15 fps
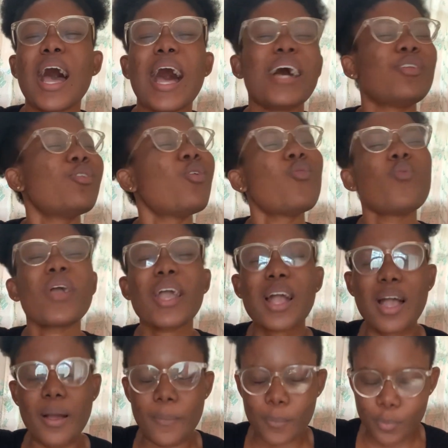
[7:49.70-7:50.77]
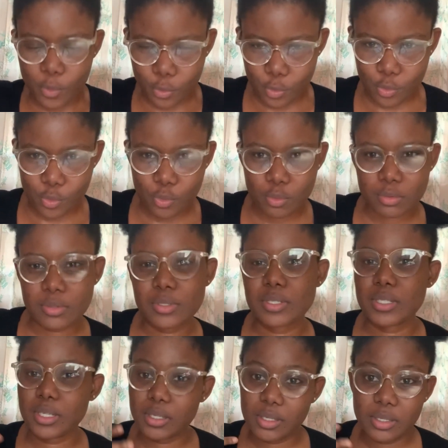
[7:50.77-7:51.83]
I don't wake up for oh,
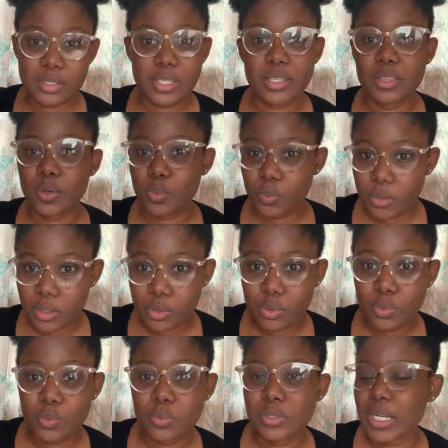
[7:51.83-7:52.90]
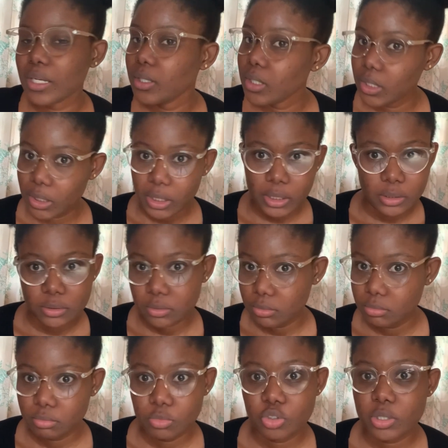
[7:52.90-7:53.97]
today take the wheel like
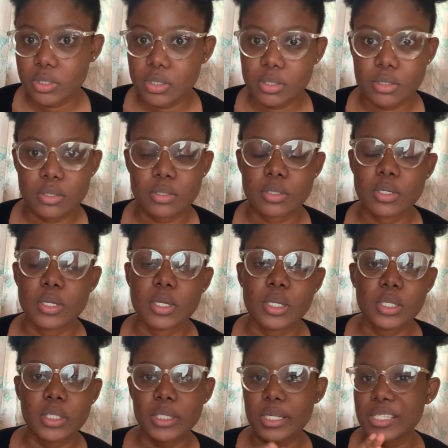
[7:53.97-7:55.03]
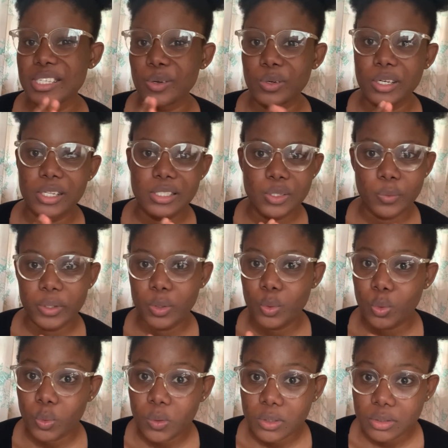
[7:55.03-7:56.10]
just get a connection with
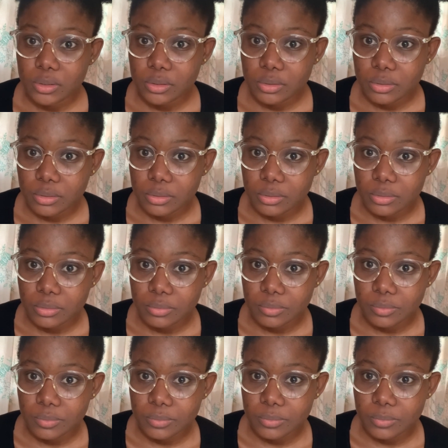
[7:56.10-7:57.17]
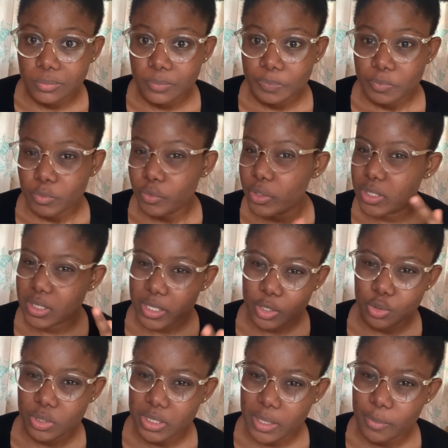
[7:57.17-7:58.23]
God first that
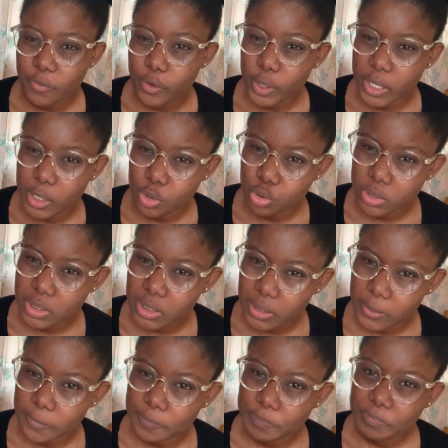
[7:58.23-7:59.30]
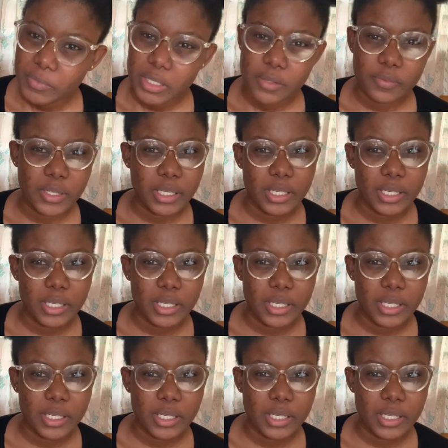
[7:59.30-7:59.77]
you think before you end your if you're